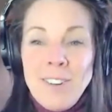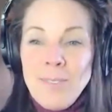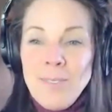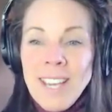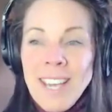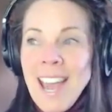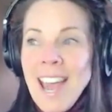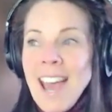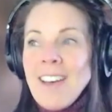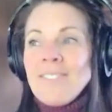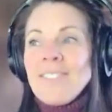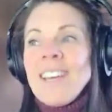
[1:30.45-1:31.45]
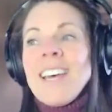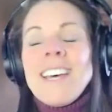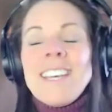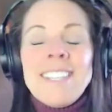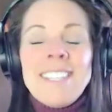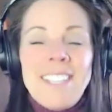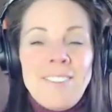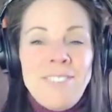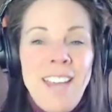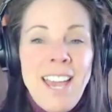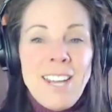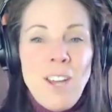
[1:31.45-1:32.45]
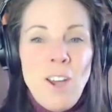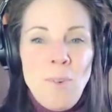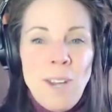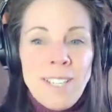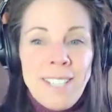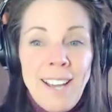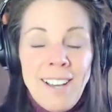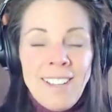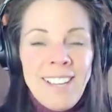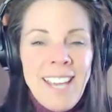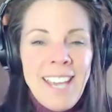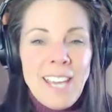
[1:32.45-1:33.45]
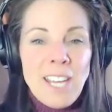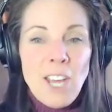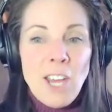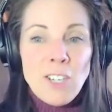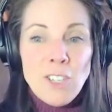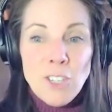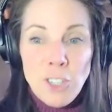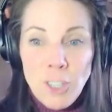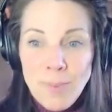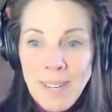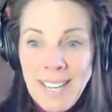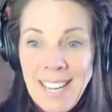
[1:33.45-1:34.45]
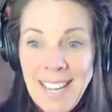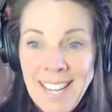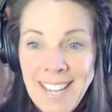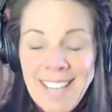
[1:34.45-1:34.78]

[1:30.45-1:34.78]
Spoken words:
And we have Staffan Widell in Germany.